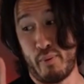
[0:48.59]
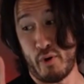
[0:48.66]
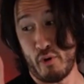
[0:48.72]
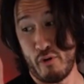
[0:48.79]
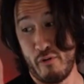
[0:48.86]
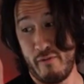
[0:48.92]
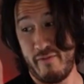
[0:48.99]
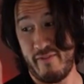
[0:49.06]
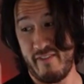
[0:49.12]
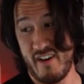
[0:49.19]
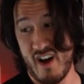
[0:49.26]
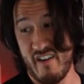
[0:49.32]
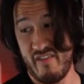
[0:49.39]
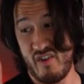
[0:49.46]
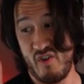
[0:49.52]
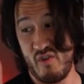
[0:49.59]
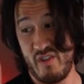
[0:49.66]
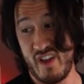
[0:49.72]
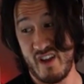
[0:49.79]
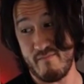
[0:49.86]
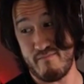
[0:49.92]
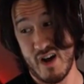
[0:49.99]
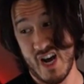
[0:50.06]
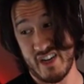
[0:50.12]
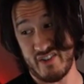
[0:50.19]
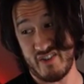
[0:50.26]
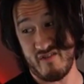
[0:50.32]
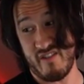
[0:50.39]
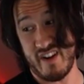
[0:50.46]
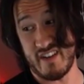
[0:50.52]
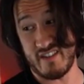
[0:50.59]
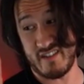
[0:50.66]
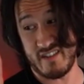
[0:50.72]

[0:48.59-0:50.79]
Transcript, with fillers: proof I did of not who the imposter that.